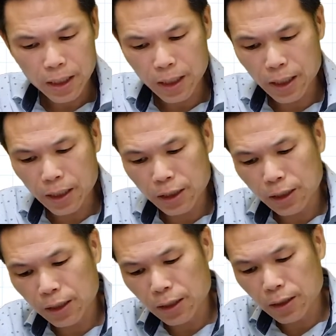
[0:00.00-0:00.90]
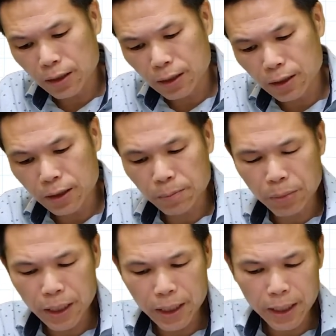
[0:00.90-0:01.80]
is
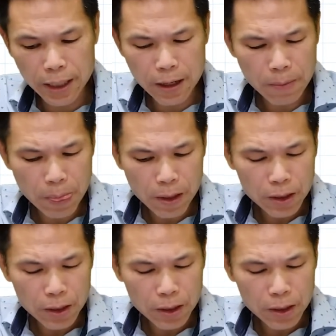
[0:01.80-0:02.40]
P here.